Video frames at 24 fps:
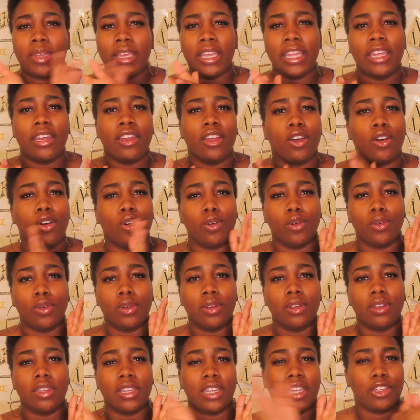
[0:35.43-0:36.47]
keto,
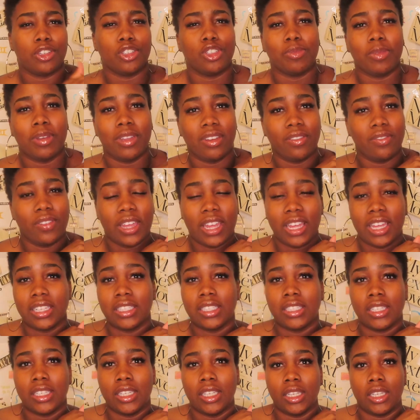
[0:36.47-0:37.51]
intermittent
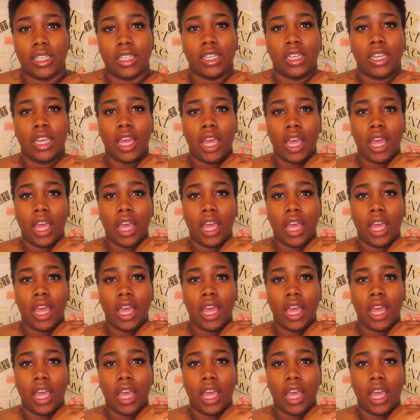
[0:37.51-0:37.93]
fasting.